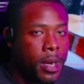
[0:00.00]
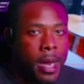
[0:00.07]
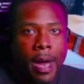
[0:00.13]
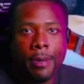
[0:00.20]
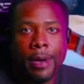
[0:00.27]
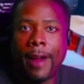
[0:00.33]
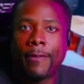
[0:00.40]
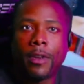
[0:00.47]
I
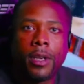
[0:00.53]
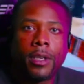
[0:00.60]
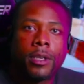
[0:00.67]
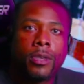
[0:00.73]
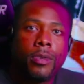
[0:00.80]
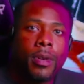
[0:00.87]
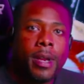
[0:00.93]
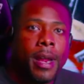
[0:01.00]
would have to listen
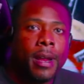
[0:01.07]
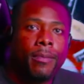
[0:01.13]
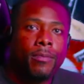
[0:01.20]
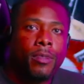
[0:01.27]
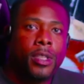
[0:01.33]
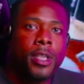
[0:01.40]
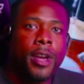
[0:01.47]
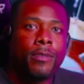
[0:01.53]
to it like
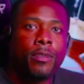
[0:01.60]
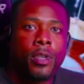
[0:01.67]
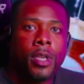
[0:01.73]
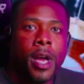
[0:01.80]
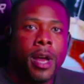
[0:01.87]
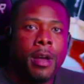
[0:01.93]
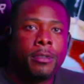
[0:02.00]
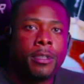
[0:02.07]
several
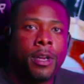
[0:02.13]
times,